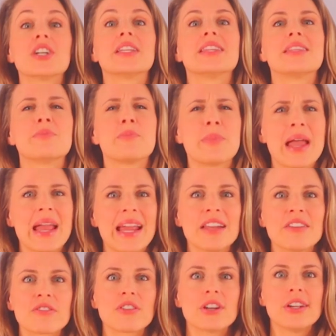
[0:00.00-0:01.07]
and the
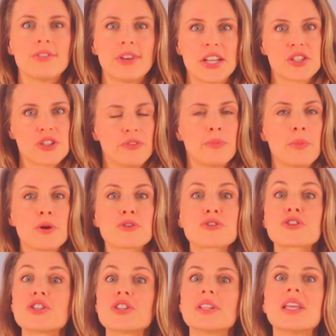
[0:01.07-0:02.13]
pain-free range of
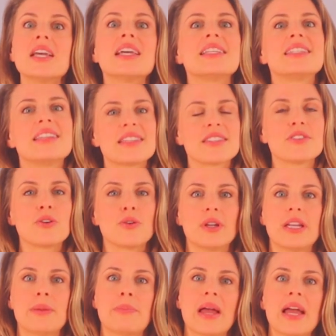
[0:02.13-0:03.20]
motion doesn't only
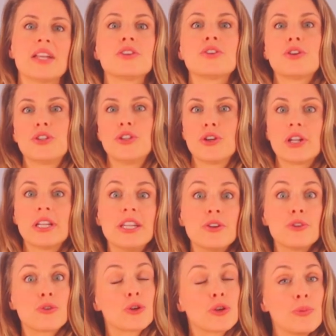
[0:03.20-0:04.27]
depend on your
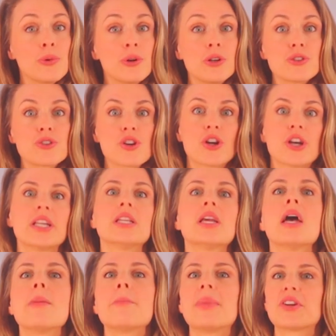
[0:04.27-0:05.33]
glenohumeral joint,
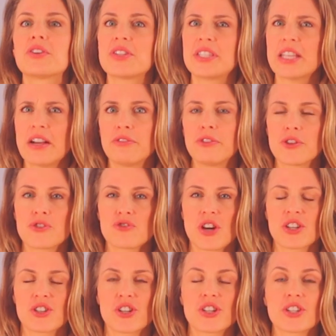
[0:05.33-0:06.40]
but on several
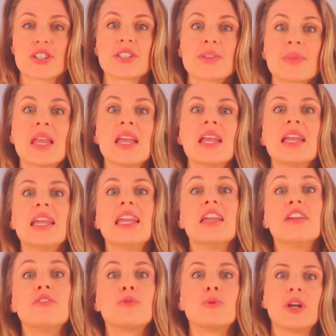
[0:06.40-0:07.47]
structures.
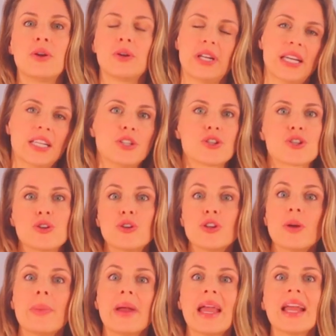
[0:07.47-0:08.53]
If we're looking at your
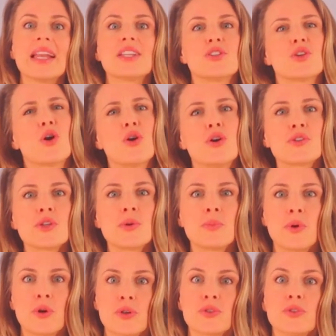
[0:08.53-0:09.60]
shoulder pain, it's also
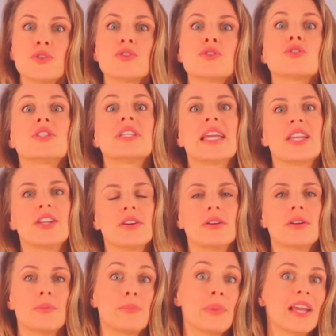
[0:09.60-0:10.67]
important to take
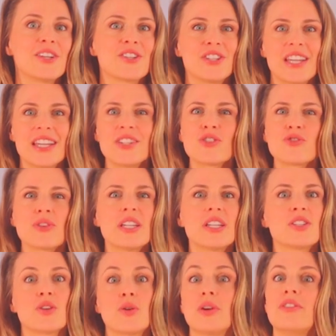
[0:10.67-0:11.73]
your patient history,
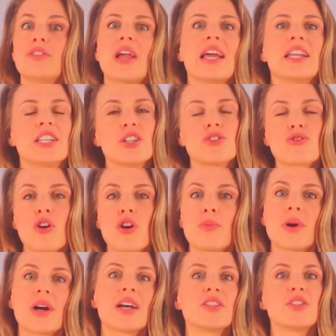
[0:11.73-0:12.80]
so if you had any
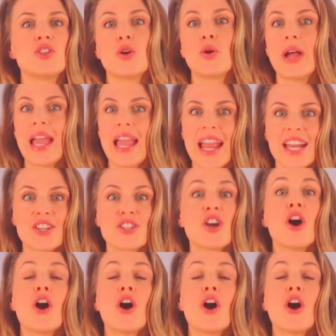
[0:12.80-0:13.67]
traumas, your age,